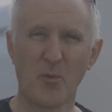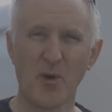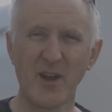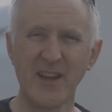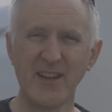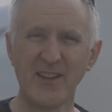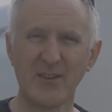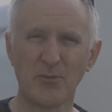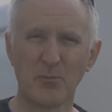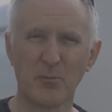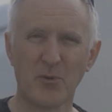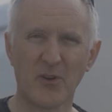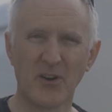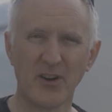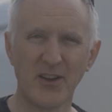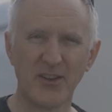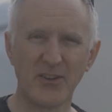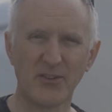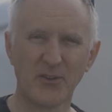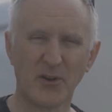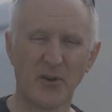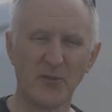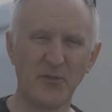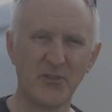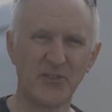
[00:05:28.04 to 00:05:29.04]
Weight
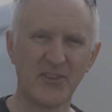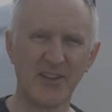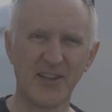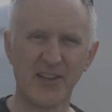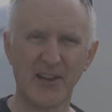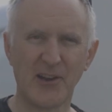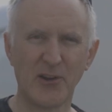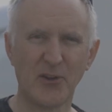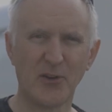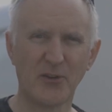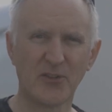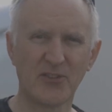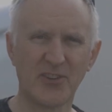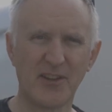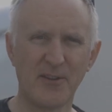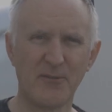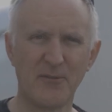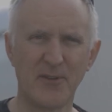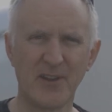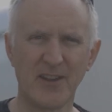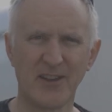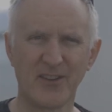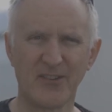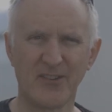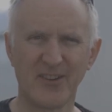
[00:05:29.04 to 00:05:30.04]
wise, obviously the locks and
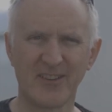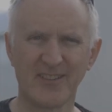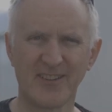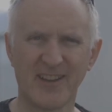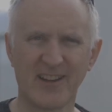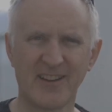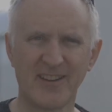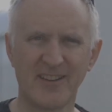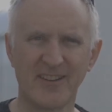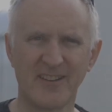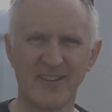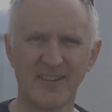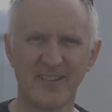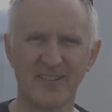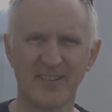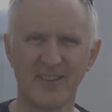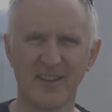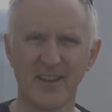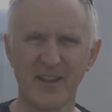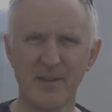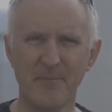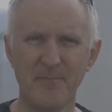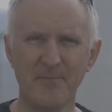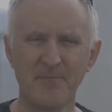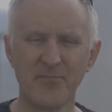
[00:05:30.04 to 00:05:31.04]
everything are exactly the
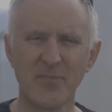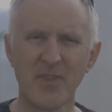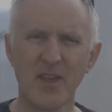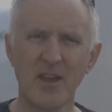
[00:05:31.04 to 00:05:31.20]
same,